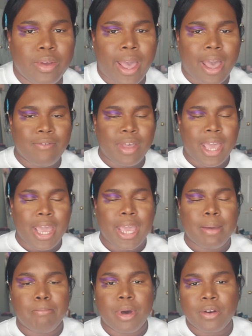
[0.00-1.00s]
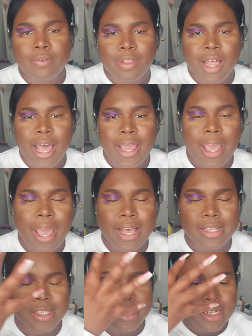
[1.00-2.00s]
have a
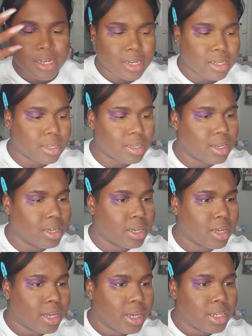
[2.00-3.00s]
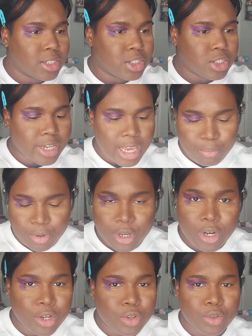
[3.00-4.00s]
butterfly-esque shape, you're
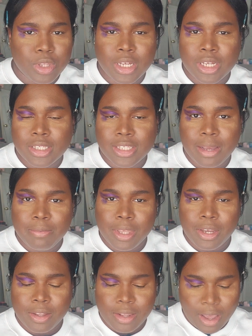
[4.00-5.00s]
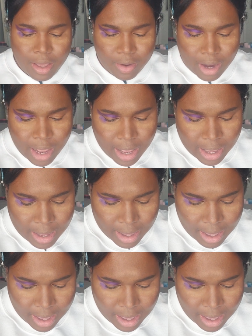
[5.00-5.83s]
gonna do the same thing on the other eye.